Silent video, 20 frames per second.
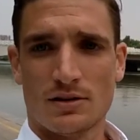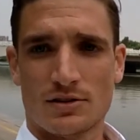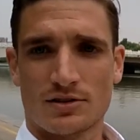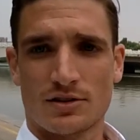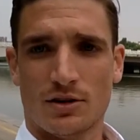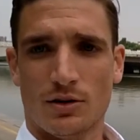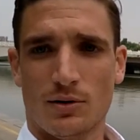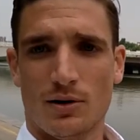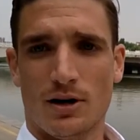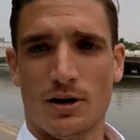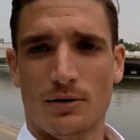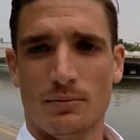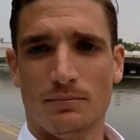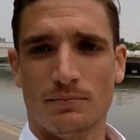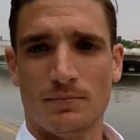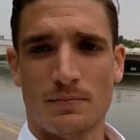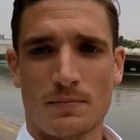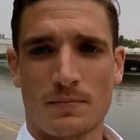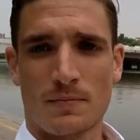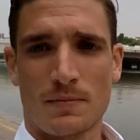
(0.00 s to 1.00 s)
So
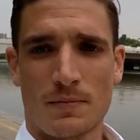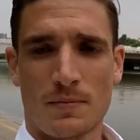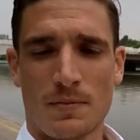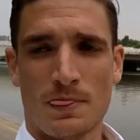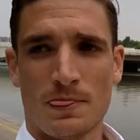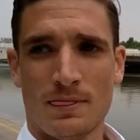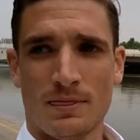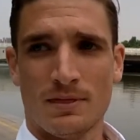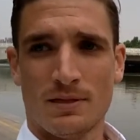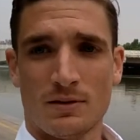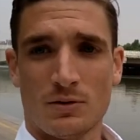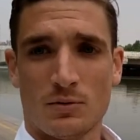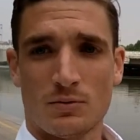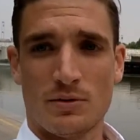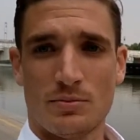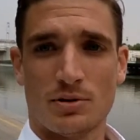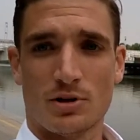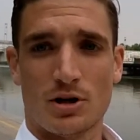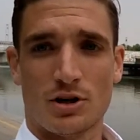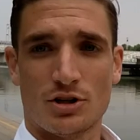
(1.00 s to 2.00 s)

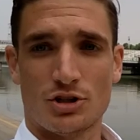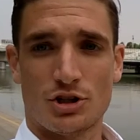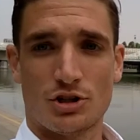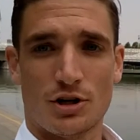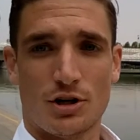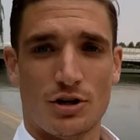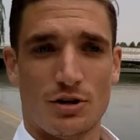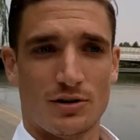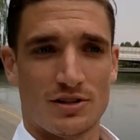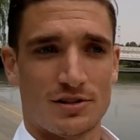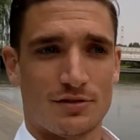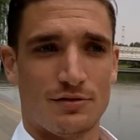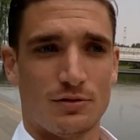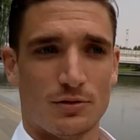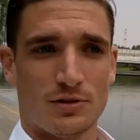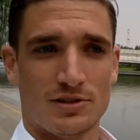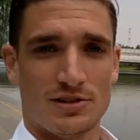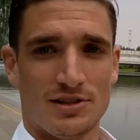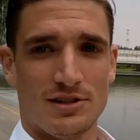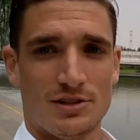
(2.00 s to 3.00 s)
we put on a show as the
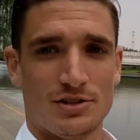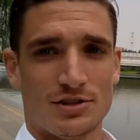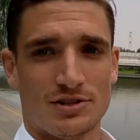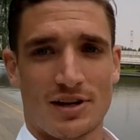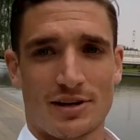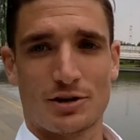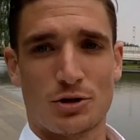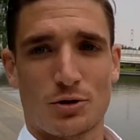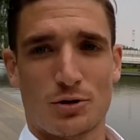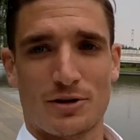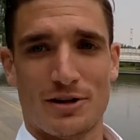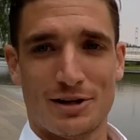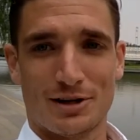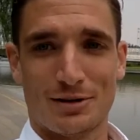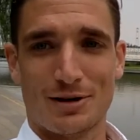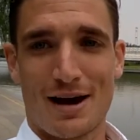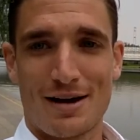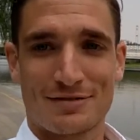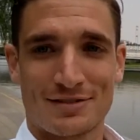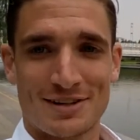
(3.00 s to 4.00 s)
foreign teachers. I
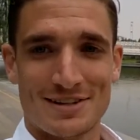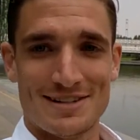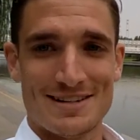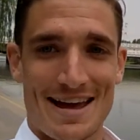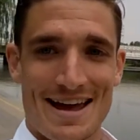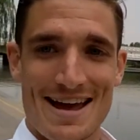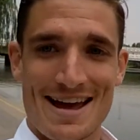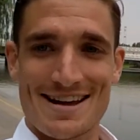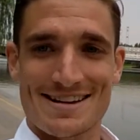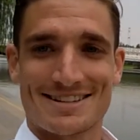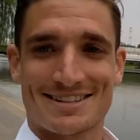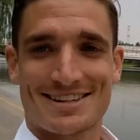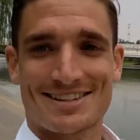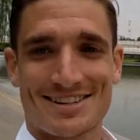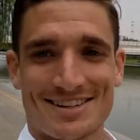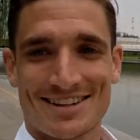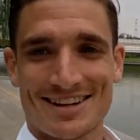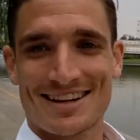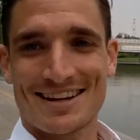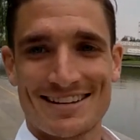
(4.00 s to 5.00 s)
choreographed a
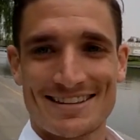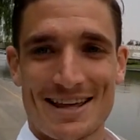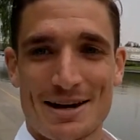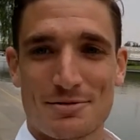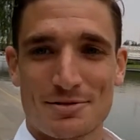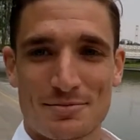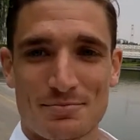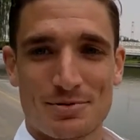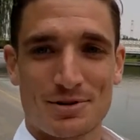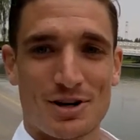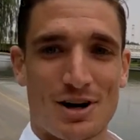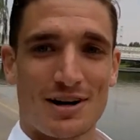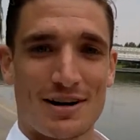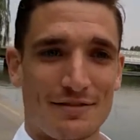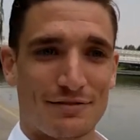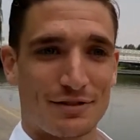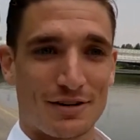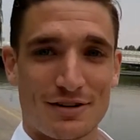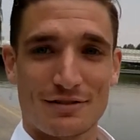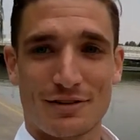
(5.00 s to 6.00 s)
dance that was put on
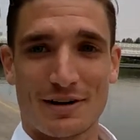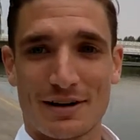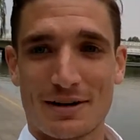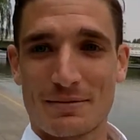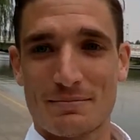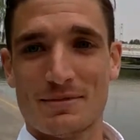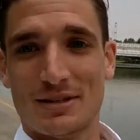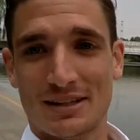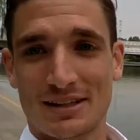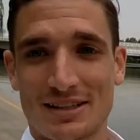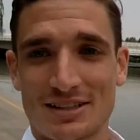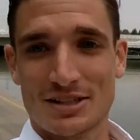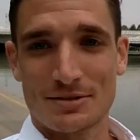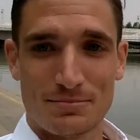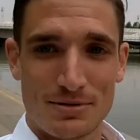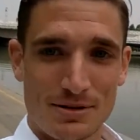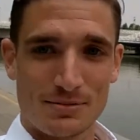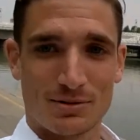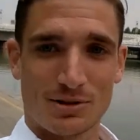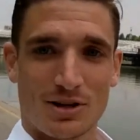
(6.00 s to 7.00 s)
in front of like millions
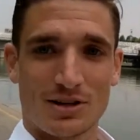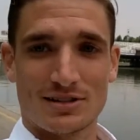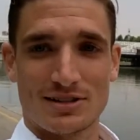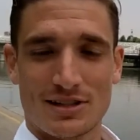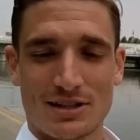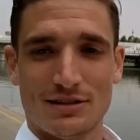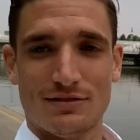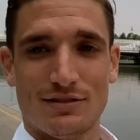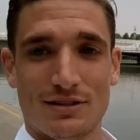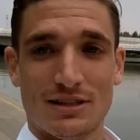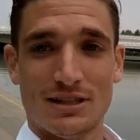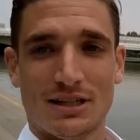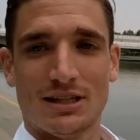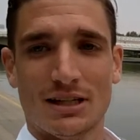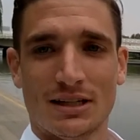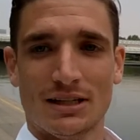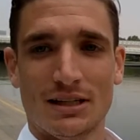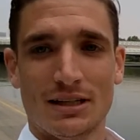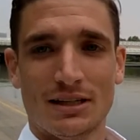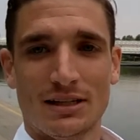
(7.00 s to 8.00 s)
of people on TV.
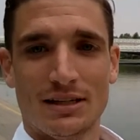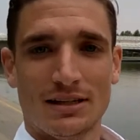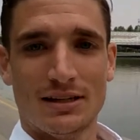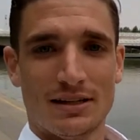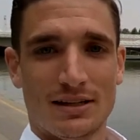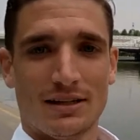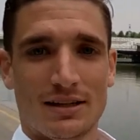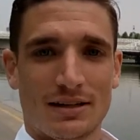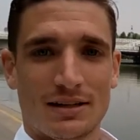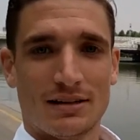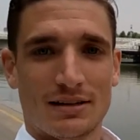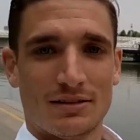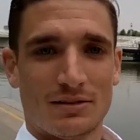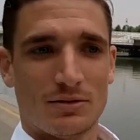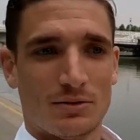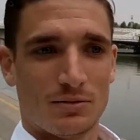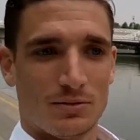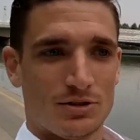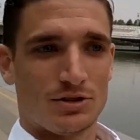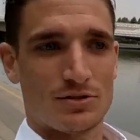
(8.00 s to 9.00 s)

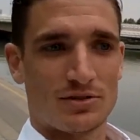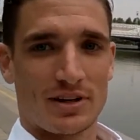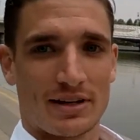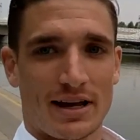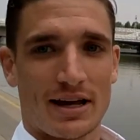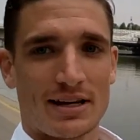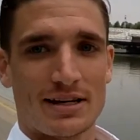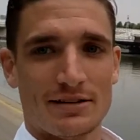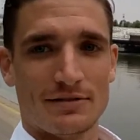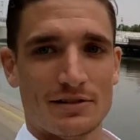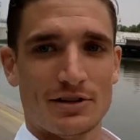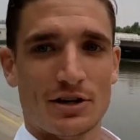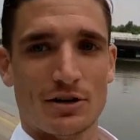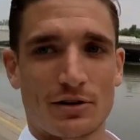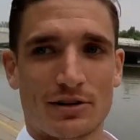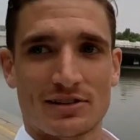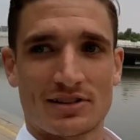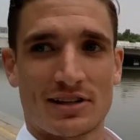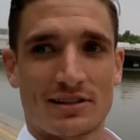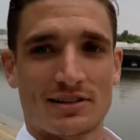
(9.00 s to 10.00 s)
Which is like, I didn't even
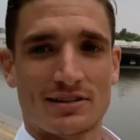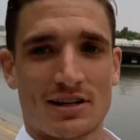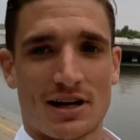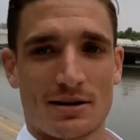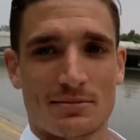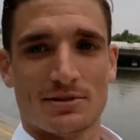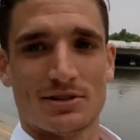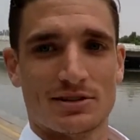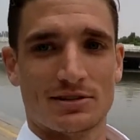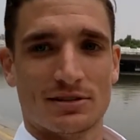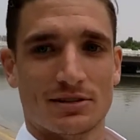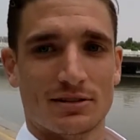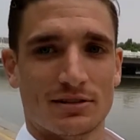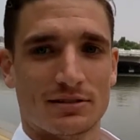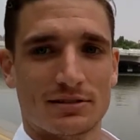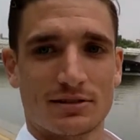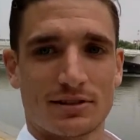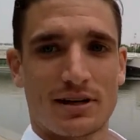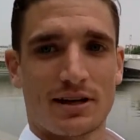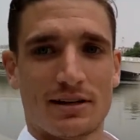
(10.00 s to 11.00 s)
know this at the time until
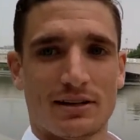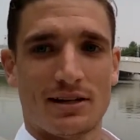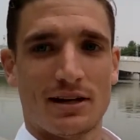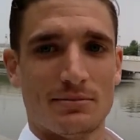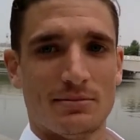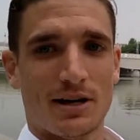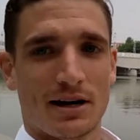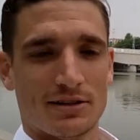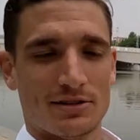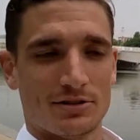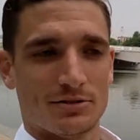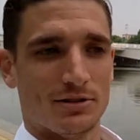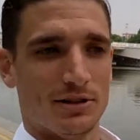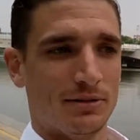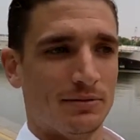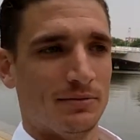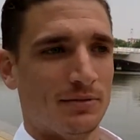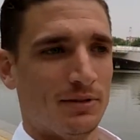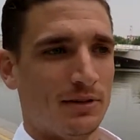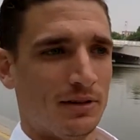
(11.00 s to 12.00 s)
it kind of came down to
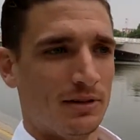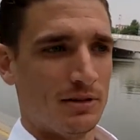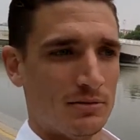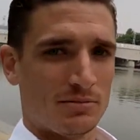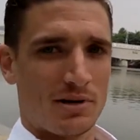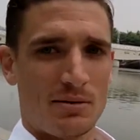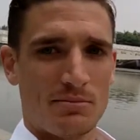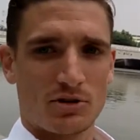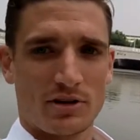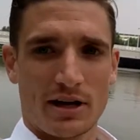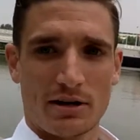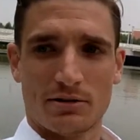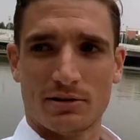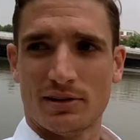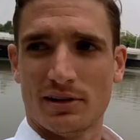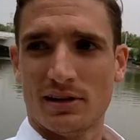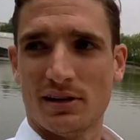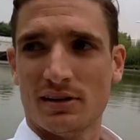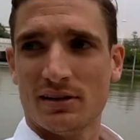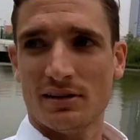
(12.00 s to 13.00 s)
it. But I'm okay
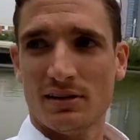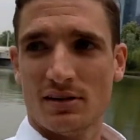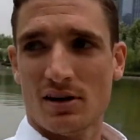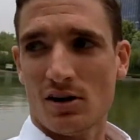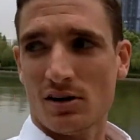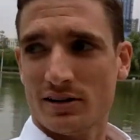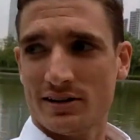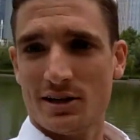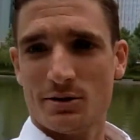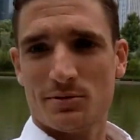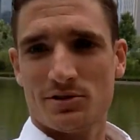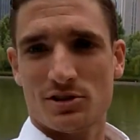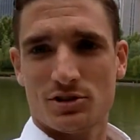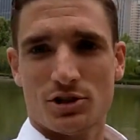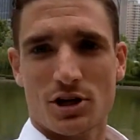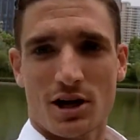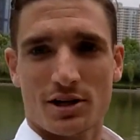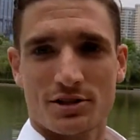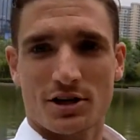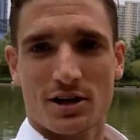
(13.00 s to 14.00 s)
with it. All I did was a
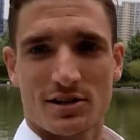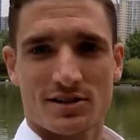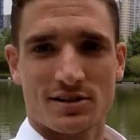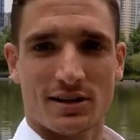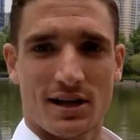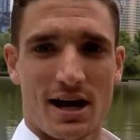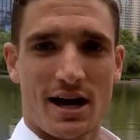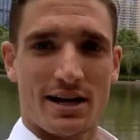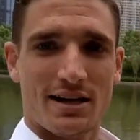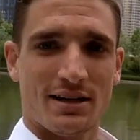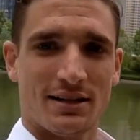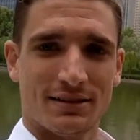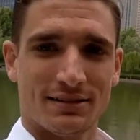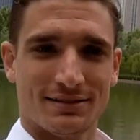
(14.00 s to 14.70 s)
cha-cha slide.